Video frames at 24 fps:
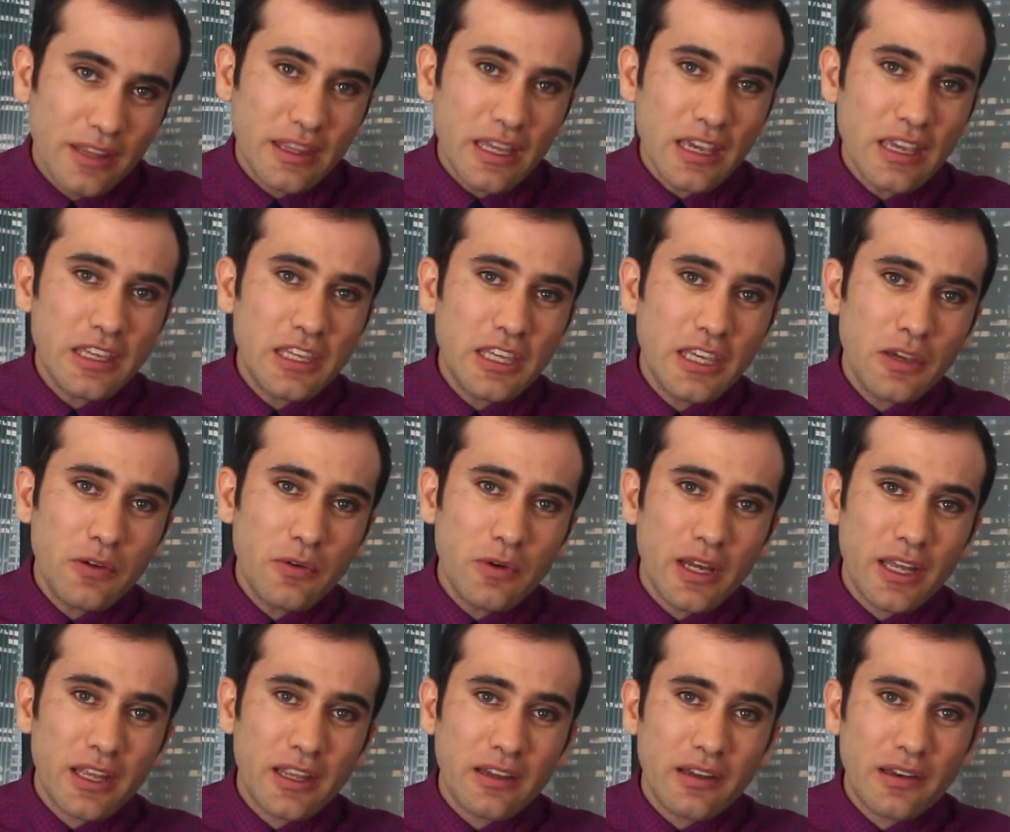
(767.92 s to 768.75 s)
Thank
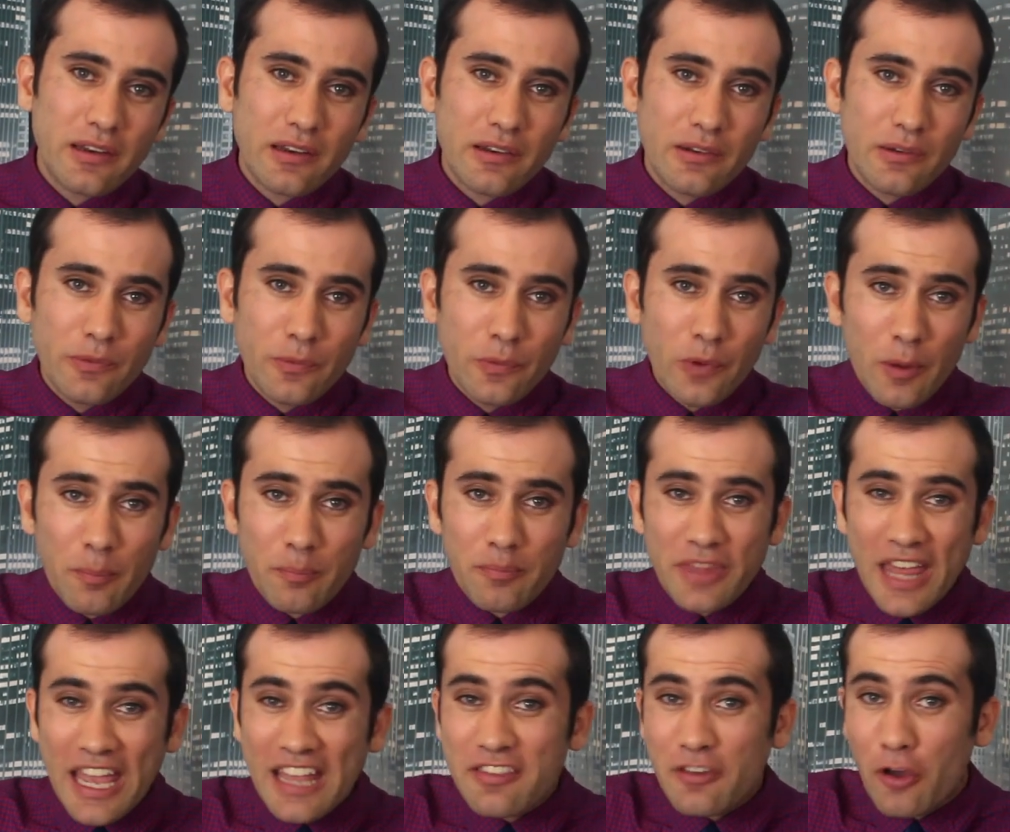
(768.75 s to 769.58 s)
you, and
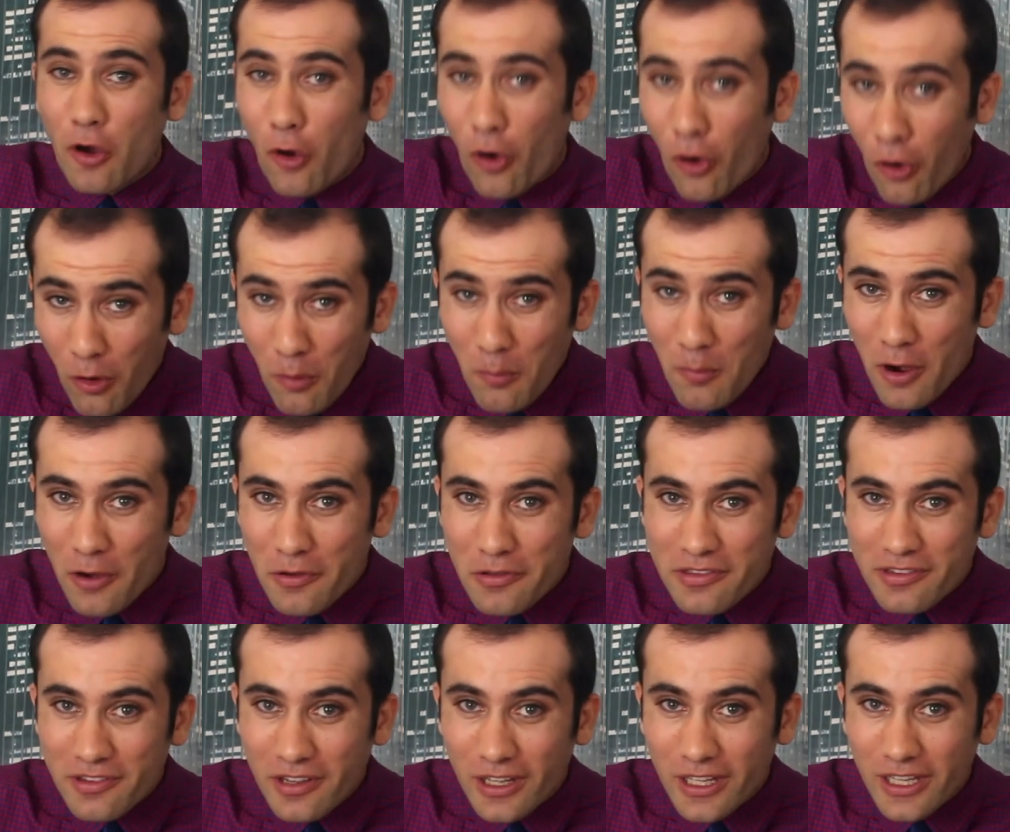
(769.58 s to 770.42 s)
well, that's
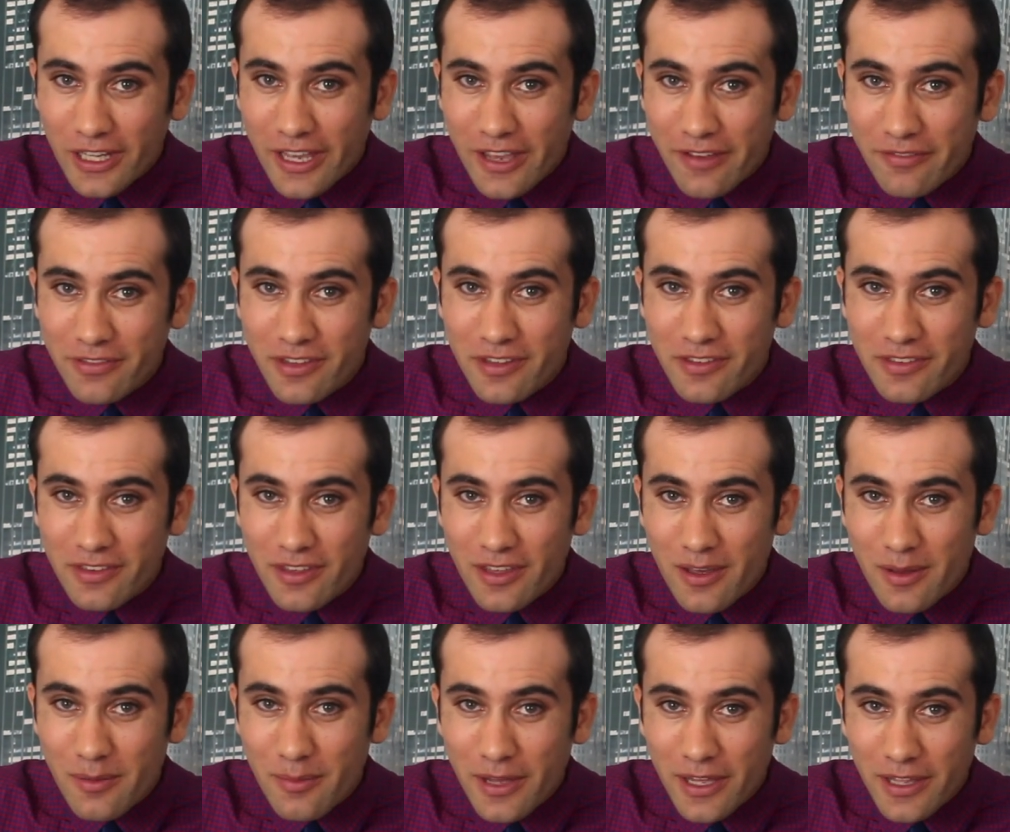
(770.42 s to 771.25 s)
almost all I have to
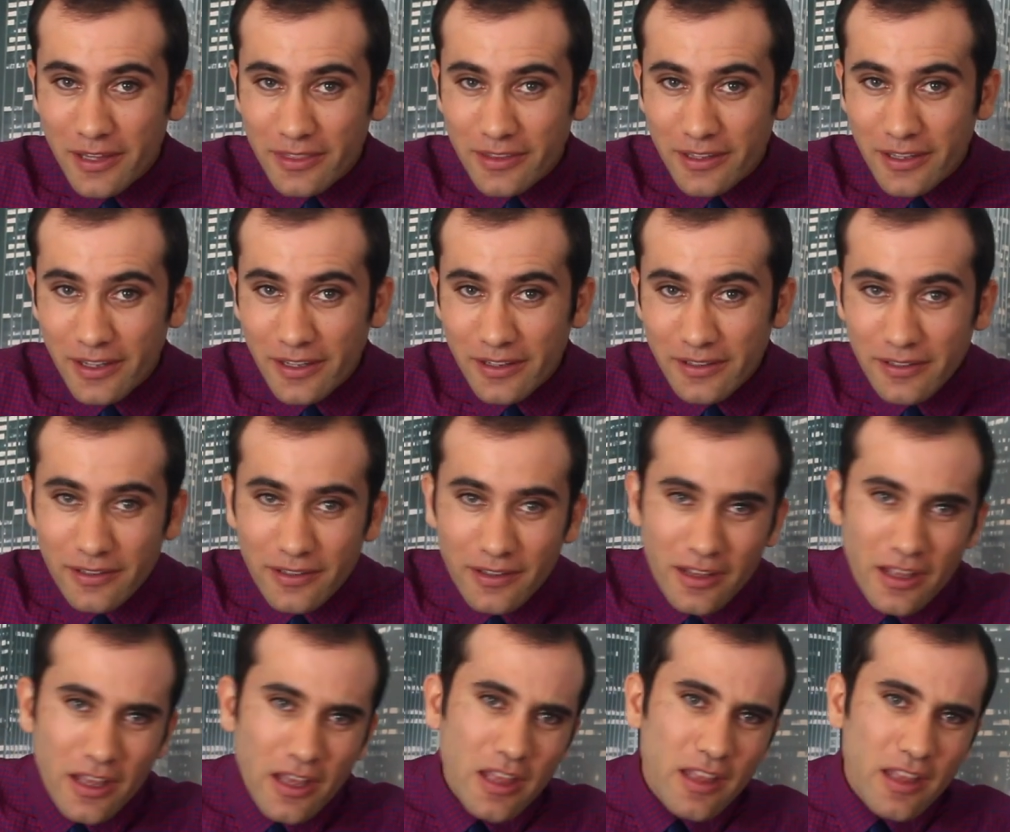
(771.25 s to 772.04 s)
say about that.